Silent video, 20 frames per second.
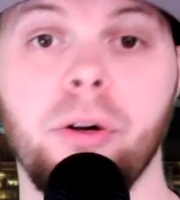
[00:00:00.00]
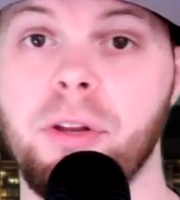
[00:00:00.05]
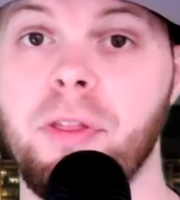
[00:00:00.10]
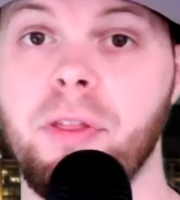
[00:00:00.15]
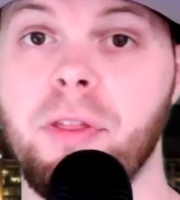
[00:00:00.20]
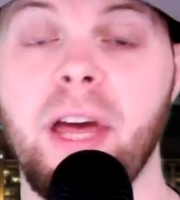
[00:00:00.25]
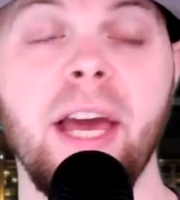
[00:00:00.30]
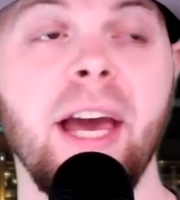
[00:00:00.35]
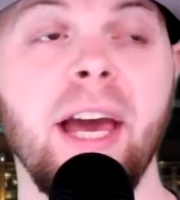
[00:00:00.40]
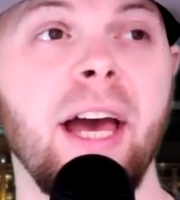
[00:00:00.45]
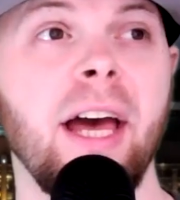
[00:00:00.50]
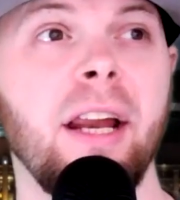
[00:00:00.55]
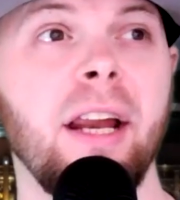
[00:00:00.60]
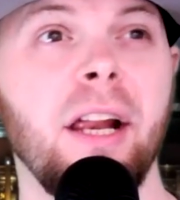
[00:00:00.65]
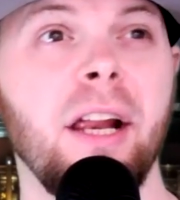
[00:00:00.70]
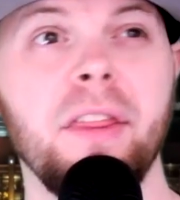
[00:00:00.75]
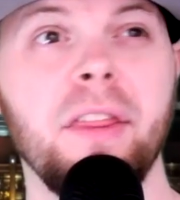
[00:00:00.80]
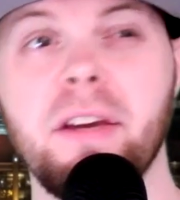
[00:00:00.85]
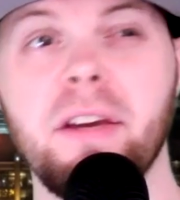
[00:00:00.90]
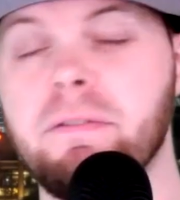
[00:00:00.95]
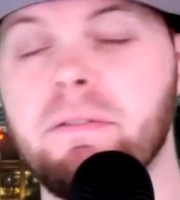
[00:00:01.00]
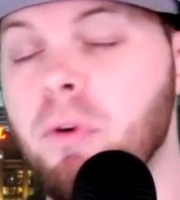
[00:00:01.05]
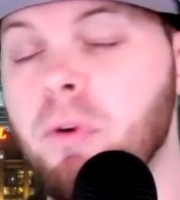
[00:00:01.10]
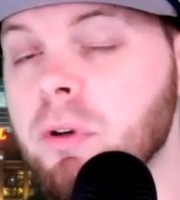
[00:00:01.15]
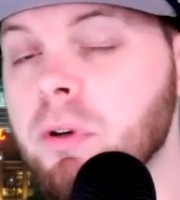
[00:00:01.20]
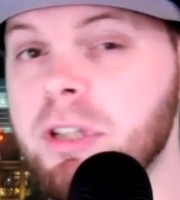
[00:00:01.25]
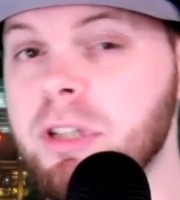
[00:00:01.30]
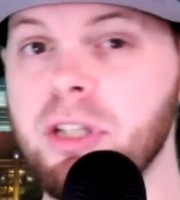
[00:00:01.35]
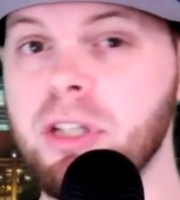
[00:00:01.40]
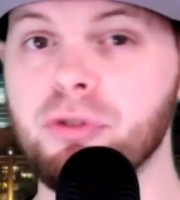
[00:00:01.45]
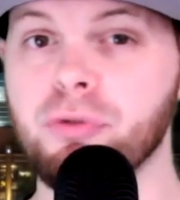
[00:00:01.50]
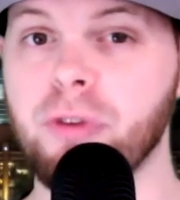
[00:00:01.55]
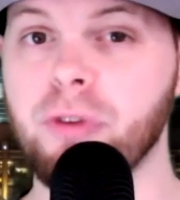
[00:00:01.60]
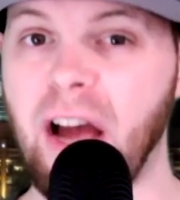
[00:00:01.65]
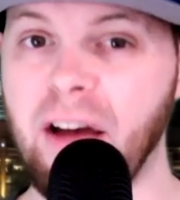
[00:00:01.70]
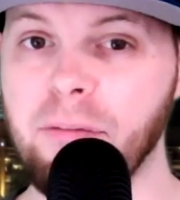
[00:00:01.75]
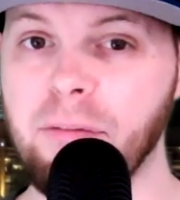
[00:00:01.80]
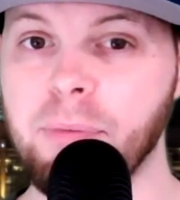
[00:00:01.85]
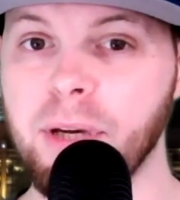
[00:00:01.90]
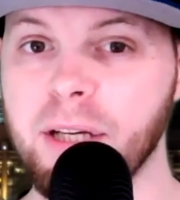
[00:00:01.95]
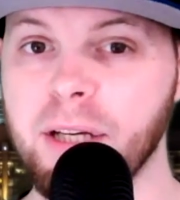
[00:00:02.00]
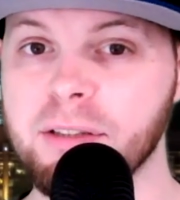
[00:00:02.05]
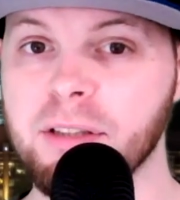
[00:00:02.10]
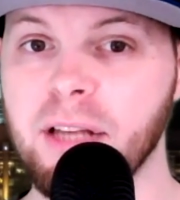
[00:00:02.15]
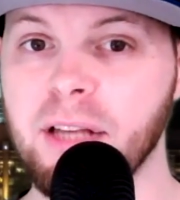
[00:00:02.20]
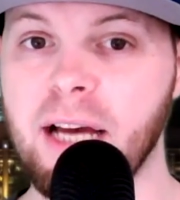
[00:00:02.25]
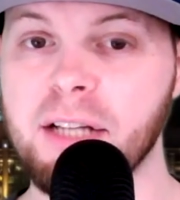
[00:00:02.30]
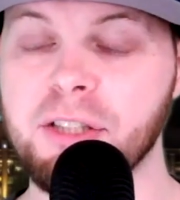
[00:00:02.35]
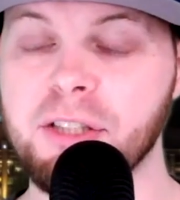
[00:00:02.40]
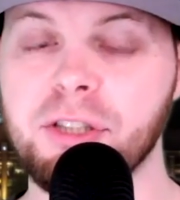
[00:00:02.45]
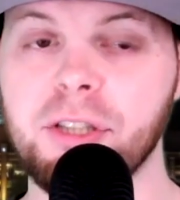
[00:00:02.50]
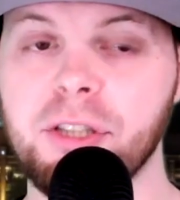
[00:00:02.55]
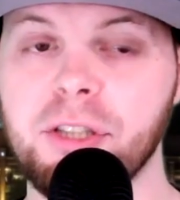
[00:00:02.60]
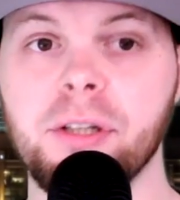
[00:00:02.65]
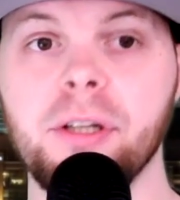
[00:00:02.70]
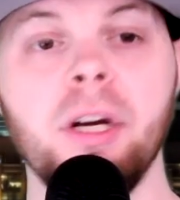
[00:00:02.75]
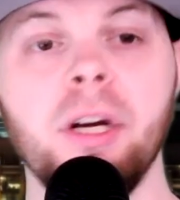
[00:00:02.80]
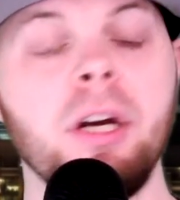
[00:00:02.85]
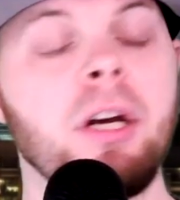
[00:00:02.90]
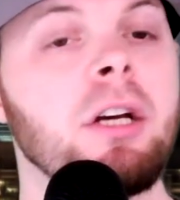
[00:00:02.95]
And they had, I think, 14 draft picks last year.